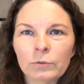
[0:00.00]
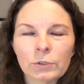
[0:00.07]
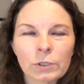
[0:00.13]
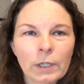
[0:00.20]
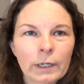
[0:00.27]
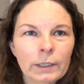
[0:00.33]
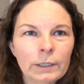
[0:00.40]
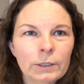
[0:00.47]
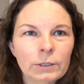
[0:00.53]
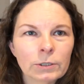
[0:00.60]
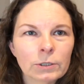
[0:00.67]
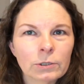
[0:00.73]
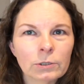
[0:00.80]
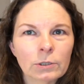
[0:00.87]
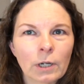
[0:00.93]
of
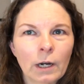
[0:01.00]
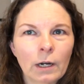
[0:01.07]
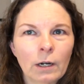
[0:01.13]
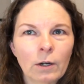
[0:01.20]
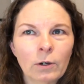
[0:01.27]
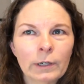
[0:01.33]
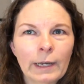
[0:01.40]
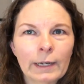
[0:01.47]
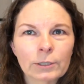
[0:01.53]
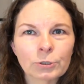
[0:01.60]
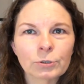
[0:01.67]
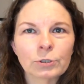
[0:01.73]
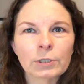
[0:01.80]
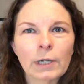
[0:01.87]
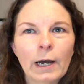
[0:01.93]
studies uh, on
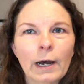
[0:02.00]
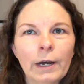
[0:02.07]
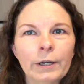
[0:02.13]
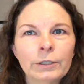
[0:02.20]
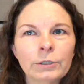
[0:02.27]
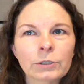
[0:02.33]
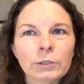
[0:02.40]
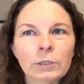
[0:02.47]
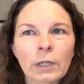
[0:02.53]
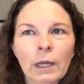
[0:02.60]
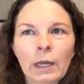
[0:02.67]
exercise.